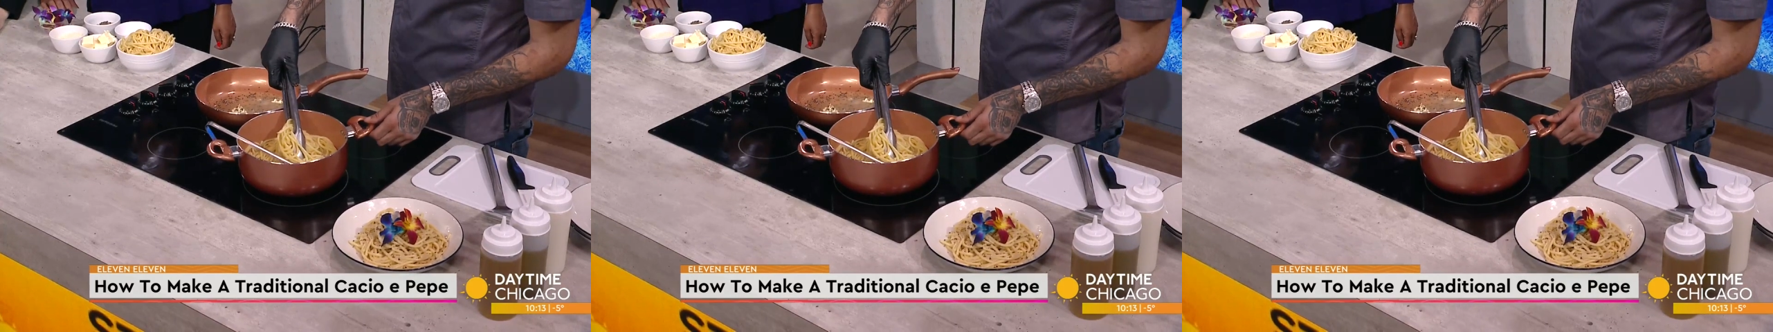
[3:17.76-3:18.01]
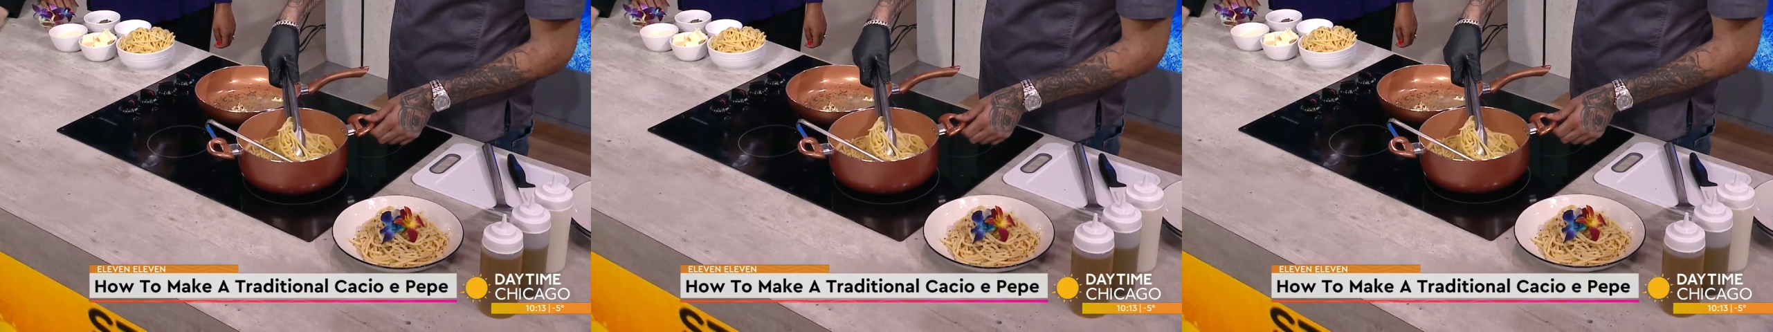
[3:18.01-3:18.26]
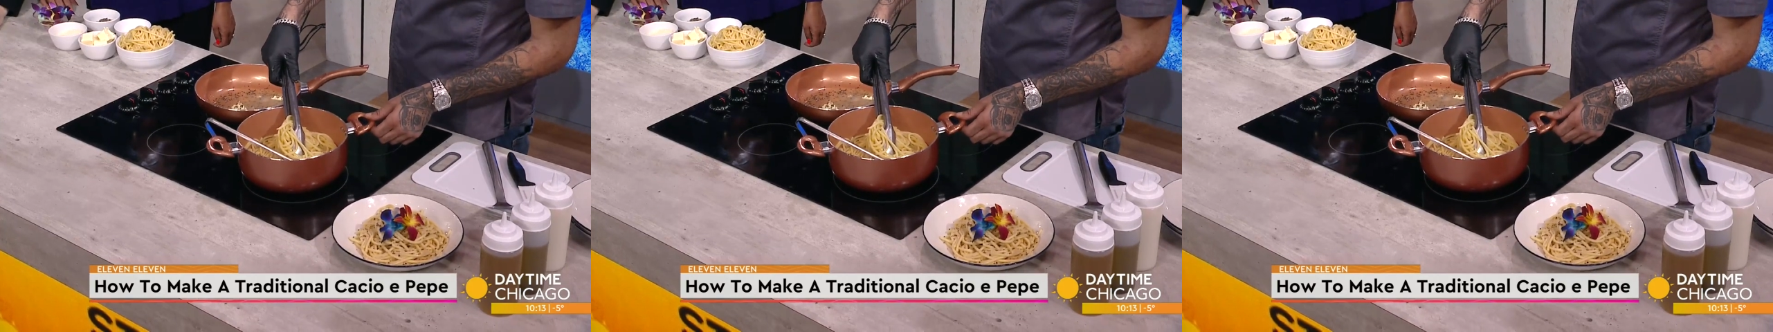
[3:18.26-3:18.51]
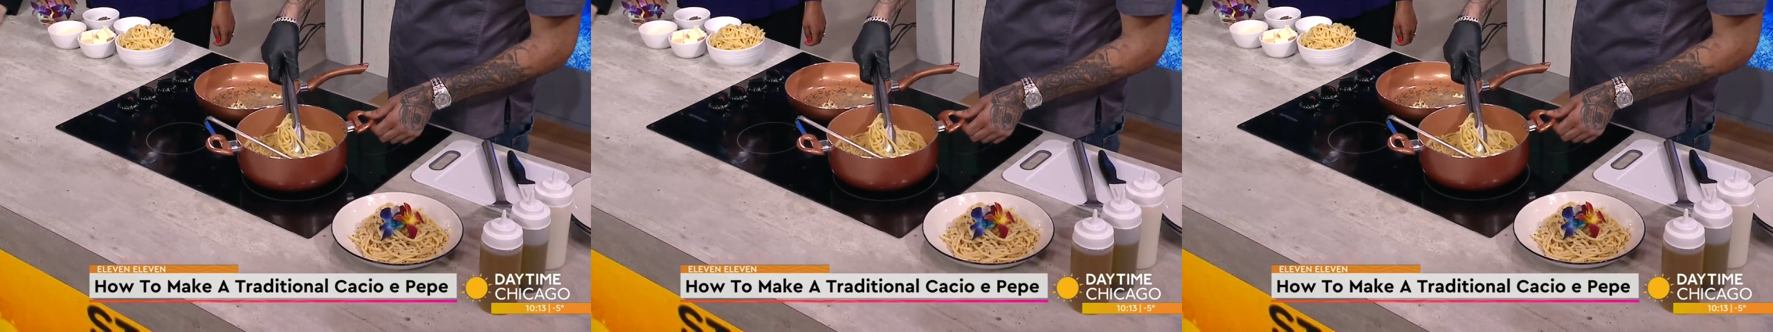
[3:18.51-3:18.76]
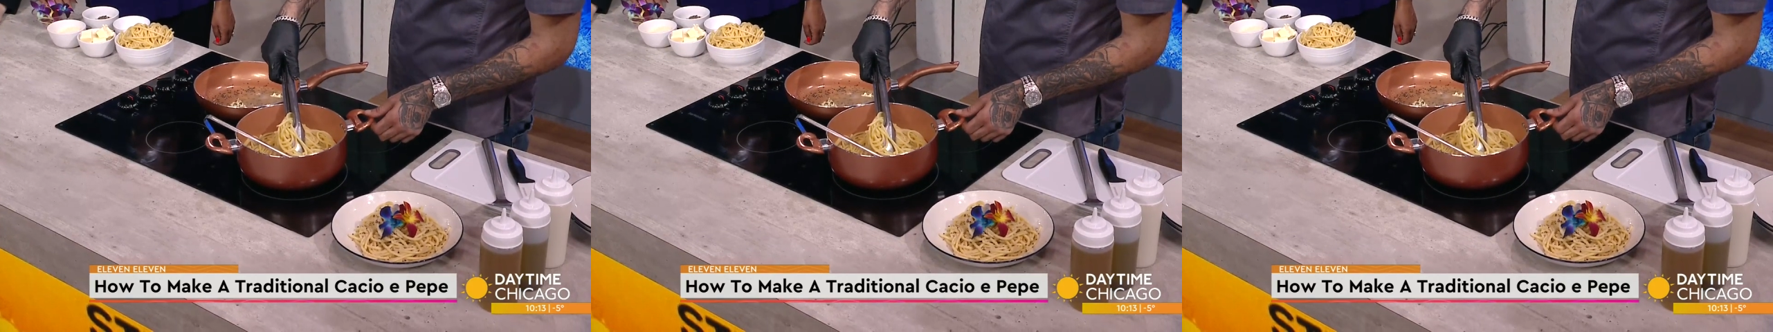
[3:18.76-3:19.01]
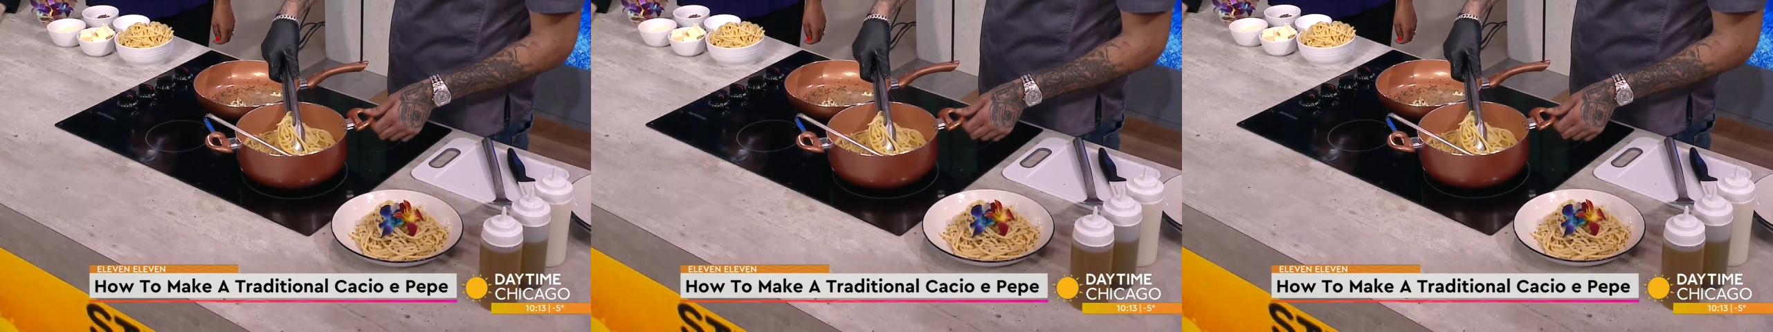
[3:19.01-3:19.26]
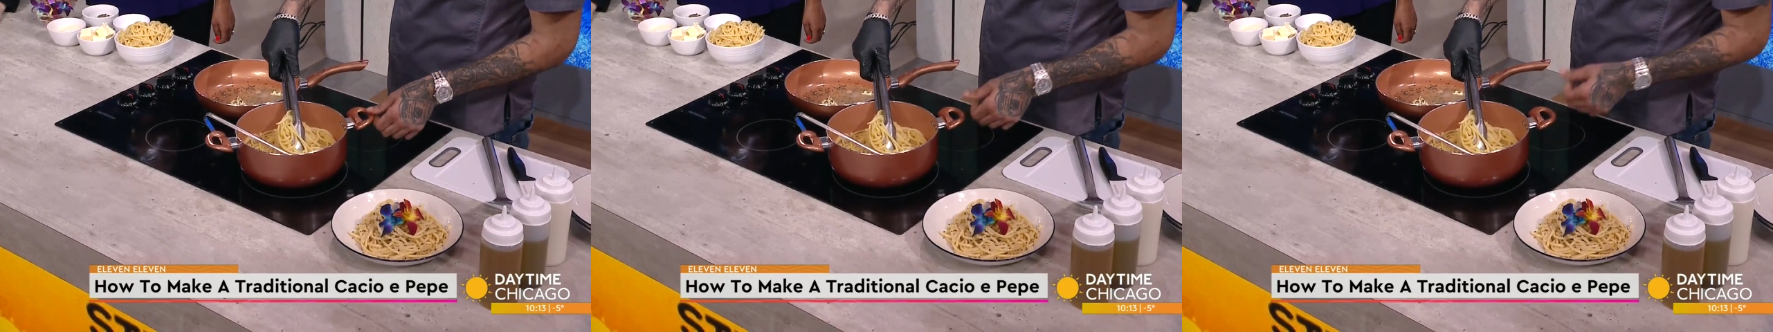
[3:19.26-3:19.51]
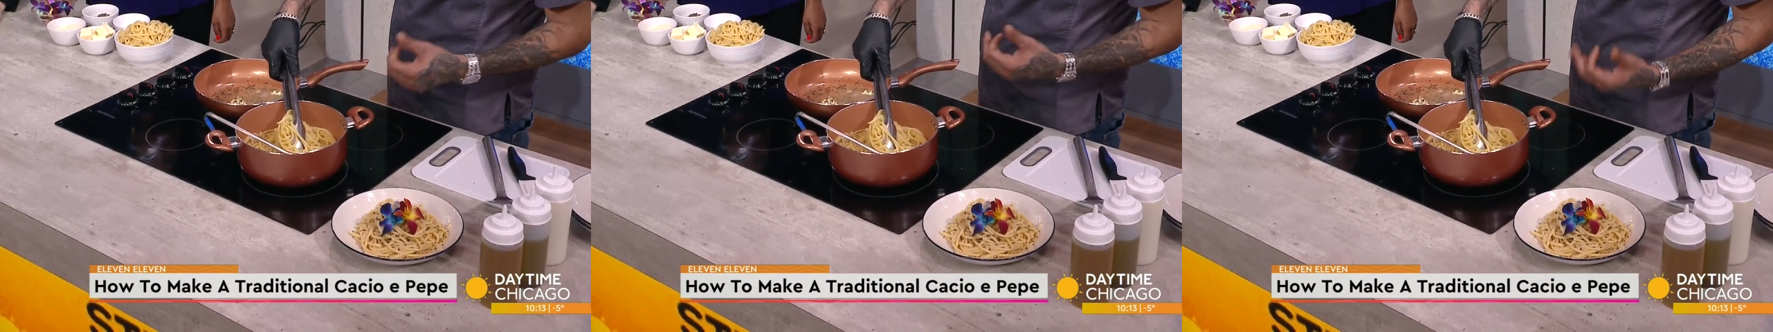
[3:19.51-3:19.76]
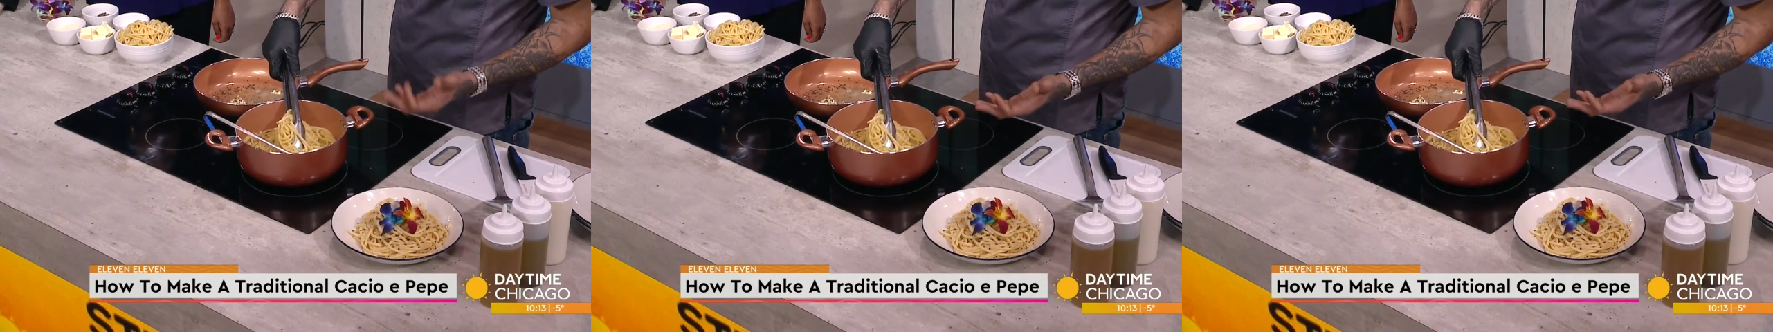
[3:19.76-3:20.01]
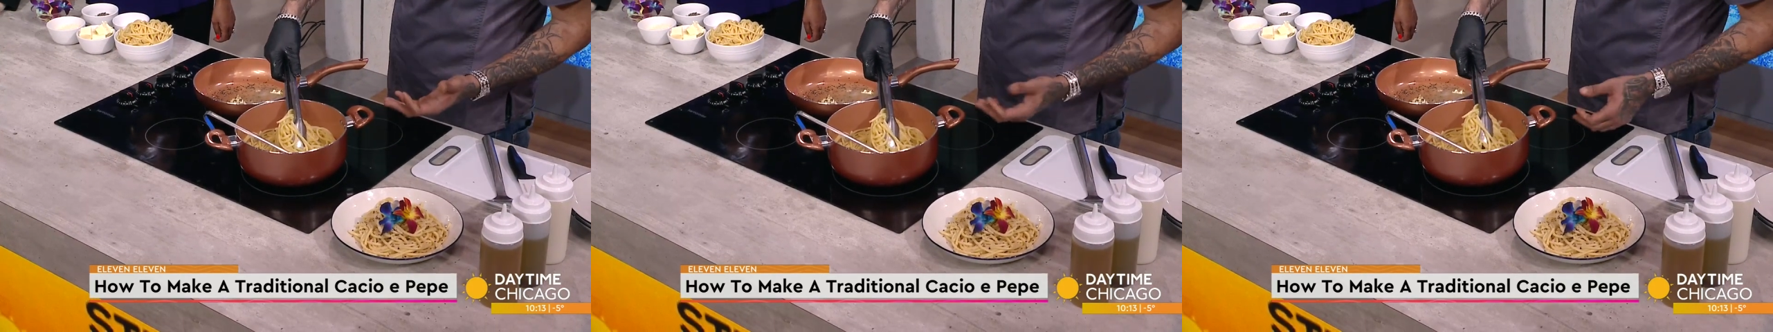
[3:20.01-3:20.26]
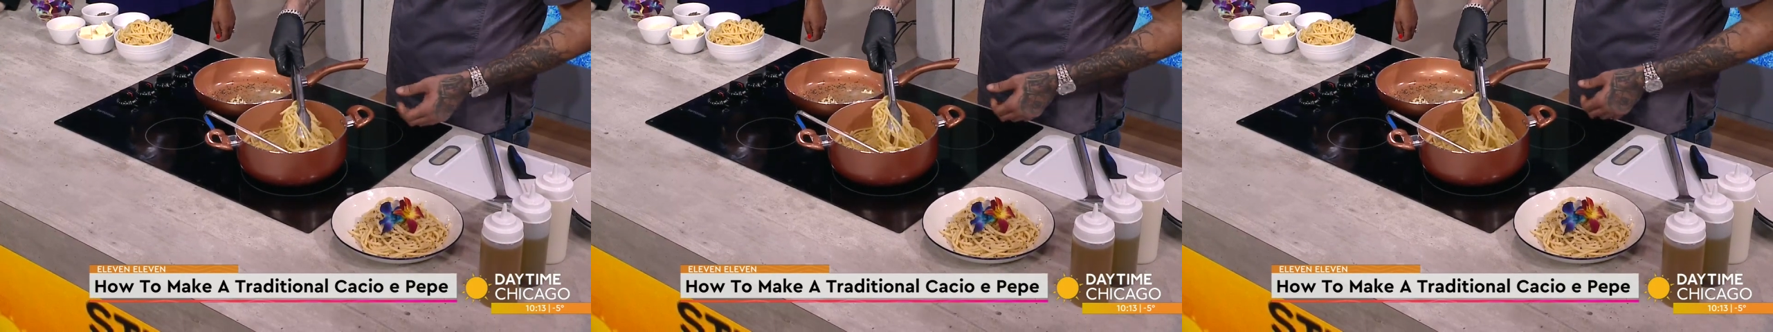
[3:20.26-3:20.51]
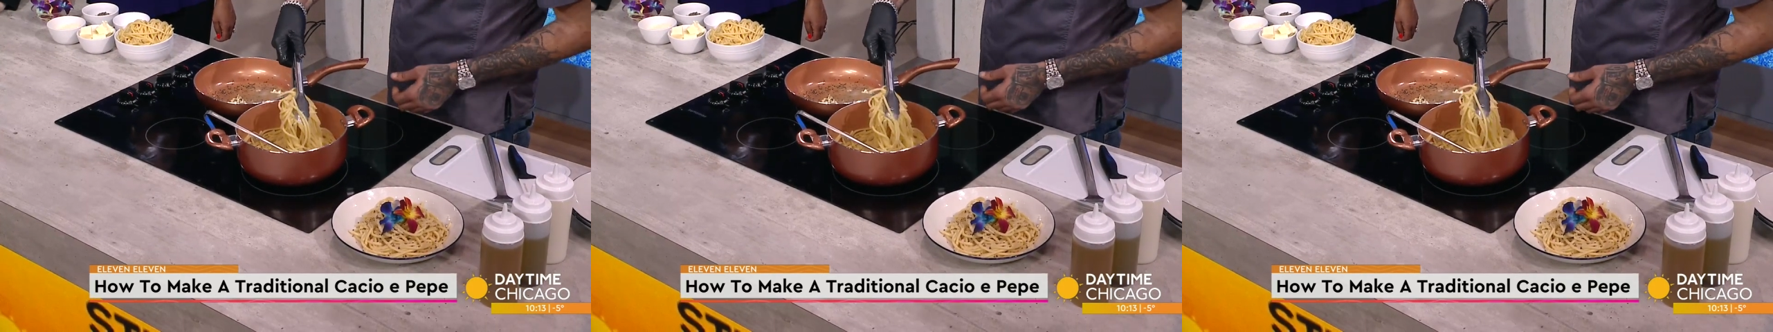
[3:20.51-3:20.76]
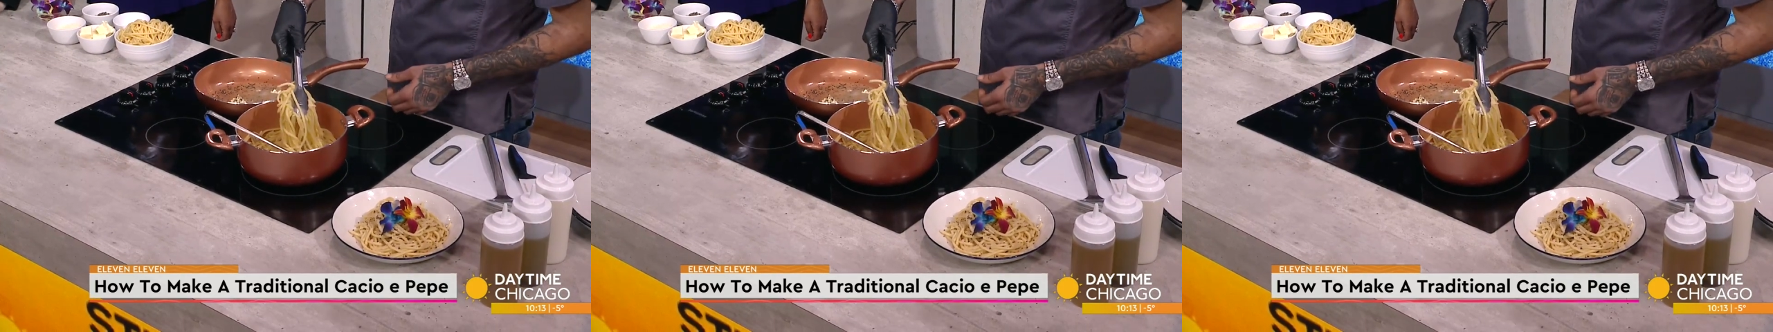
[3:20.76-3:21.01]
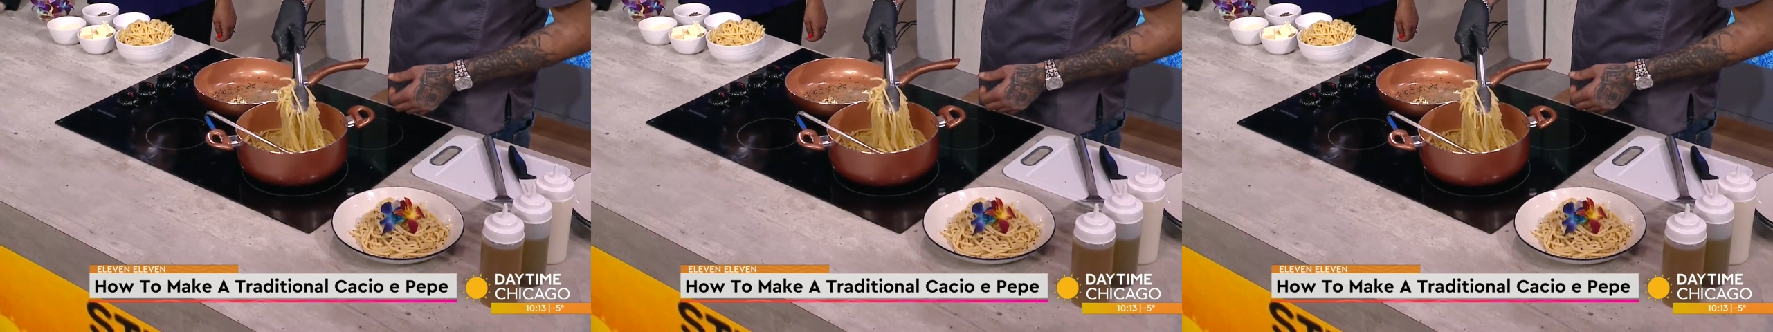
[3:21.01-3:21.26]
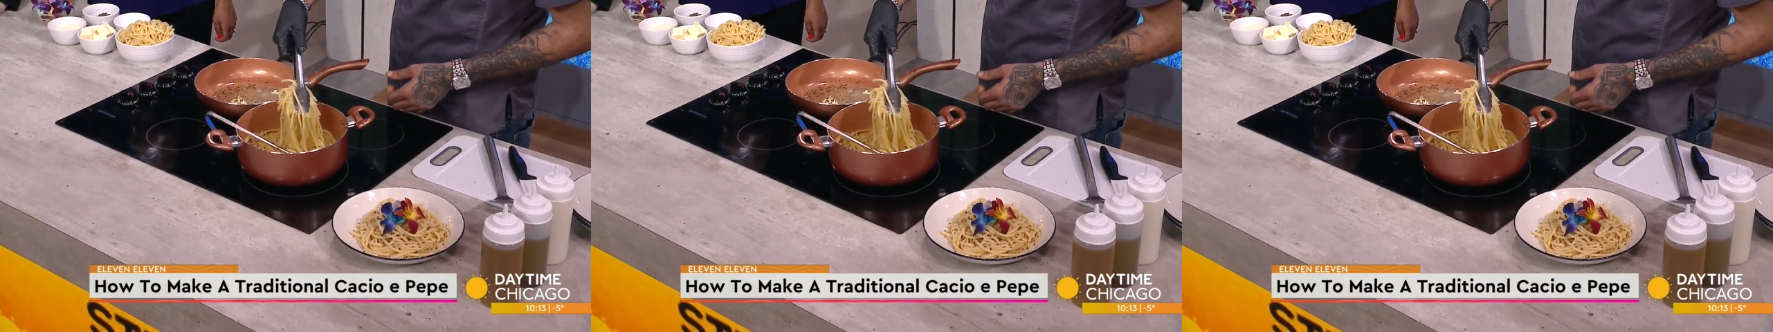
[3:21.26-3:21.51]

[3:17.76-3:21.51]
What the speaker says: Nobody's mouth can be seen.